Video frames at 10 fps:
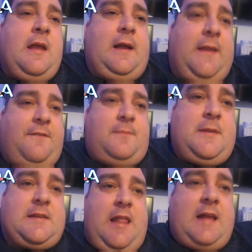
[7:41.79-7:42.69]
I give him
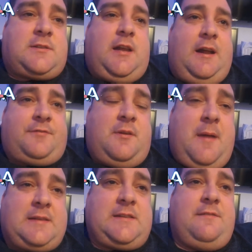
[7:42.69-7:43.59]
this letter after him
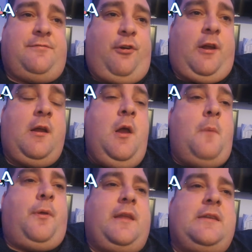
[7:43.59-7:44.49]
asking for it,
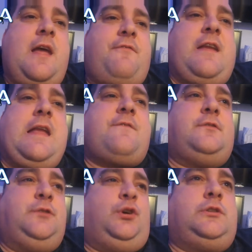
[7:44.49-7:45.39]
but then never
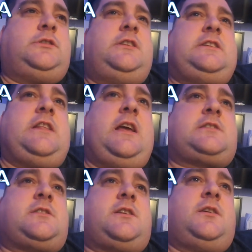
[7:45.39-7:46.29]
even looked at this
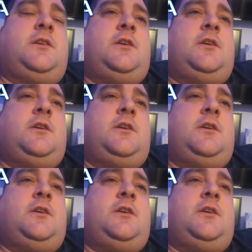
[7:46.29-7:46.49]
letter.